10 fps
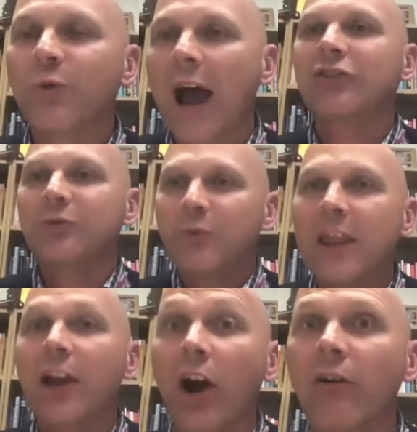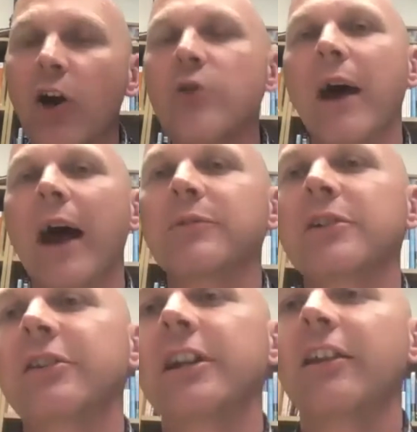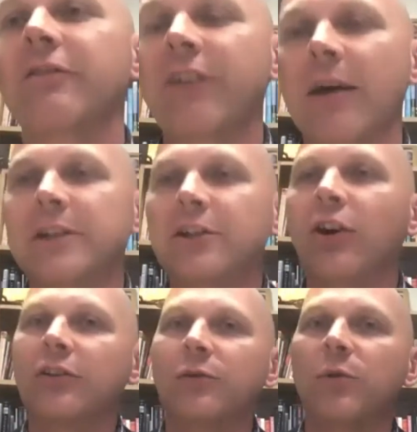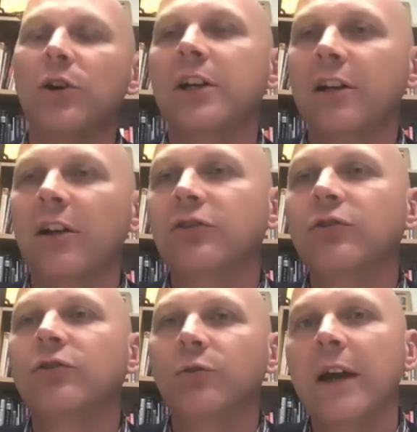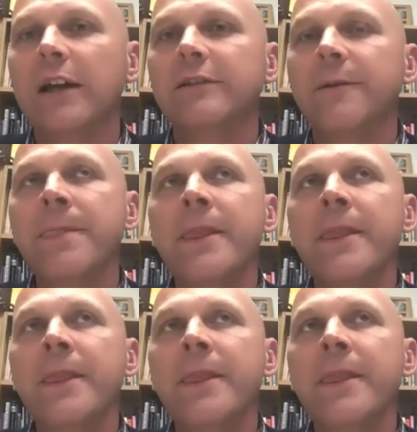Actually, within our own Baptist Together family, God is at work in unusual ways.